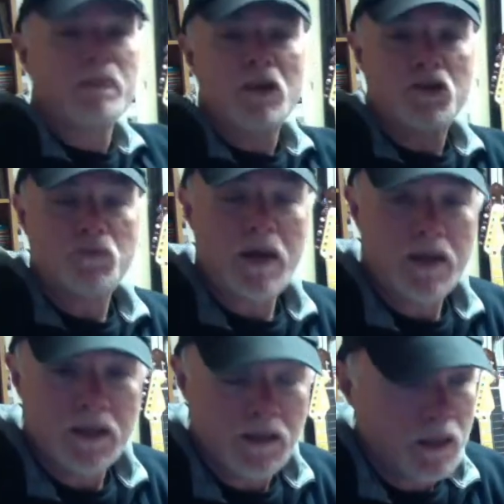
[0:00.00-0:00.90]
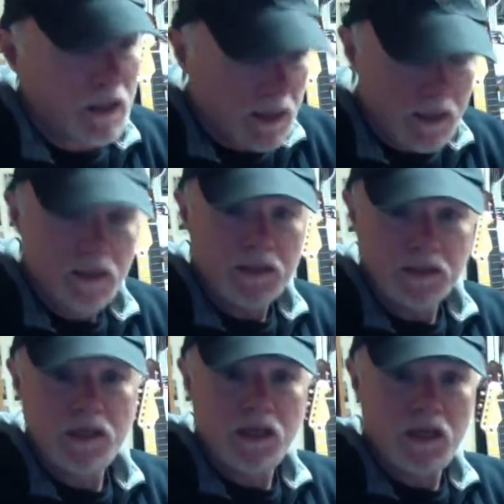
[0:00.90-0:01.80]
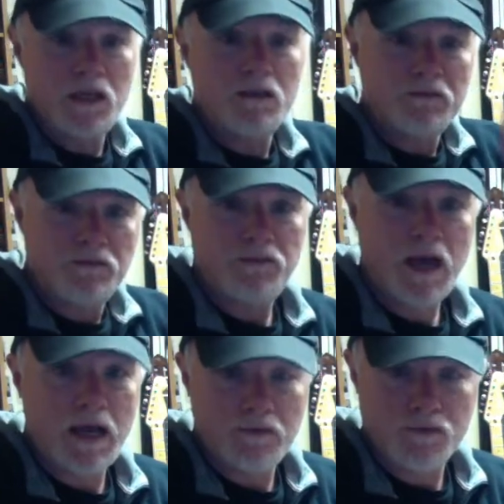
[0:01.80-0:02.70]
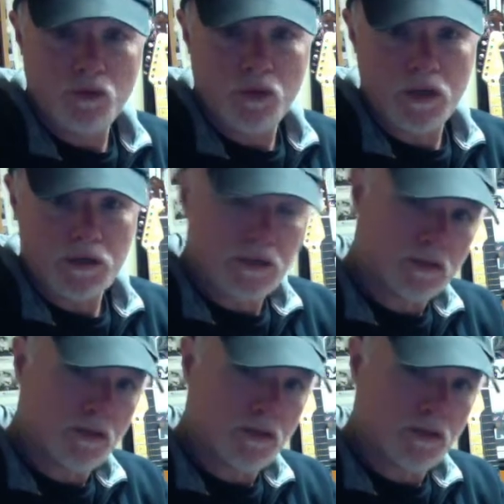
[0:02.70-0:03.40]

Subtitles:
creating in-key 5 chords,